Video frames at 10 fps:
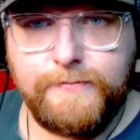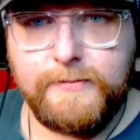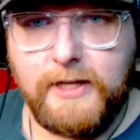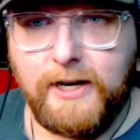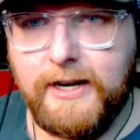
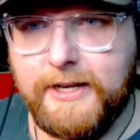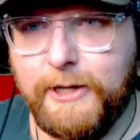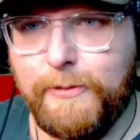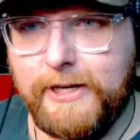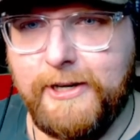All right,
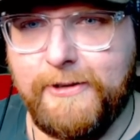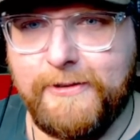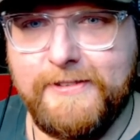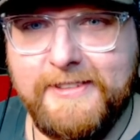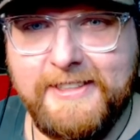here we go.
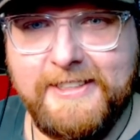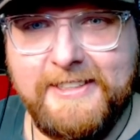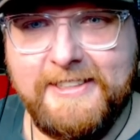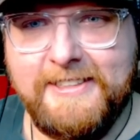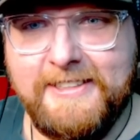
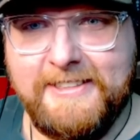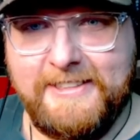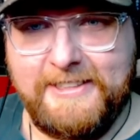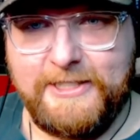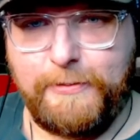
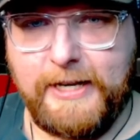So